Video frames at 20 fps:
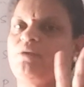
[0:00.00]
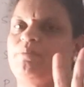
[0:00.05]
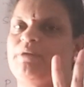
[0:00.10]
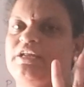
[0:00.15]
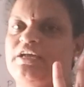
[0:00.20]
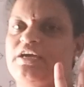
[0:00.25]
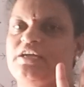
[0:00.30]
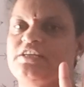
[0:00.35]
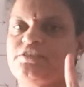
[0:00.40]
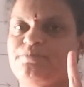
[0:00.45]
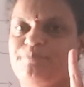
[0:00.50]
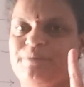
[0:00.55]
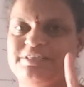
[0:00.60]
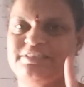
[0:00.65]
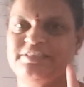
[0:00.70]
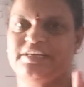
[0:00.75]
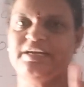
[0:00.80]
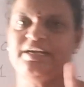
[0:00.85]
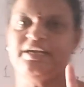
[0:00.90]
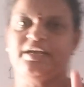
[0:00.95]
orbitals
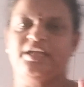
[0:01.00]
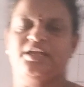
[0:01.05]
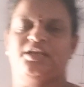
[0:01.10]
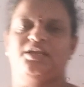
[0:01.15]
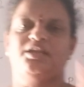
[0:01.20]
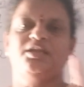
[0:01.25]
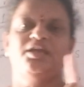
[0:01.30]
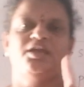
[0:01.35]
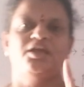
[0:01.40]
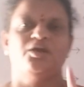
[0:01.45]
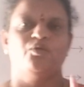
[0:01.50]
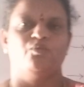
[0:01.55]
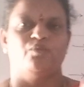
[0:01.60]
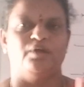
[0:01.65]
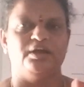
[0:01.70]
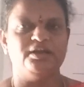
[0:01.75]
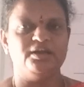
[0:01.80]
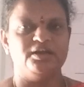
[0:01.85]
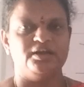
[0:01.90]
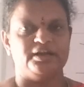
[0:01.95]
present in
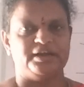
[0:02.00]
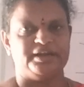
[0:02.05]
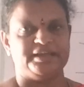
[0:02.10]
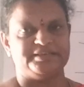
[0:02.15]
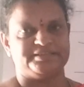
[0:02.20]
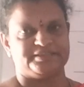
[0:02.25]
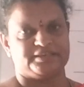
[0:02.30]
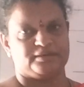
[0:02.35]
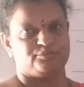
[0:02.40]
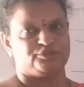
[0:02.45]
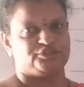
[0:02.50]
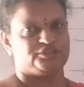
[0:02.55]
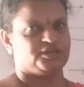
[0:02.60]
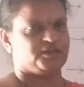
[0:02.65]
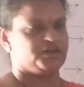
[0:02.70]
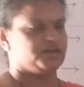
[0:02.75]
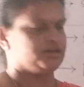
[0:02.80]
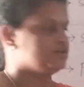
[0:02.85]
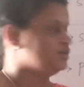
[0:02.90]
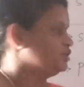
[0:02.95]
one d
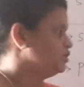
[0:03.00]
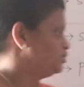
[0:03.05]
subshell.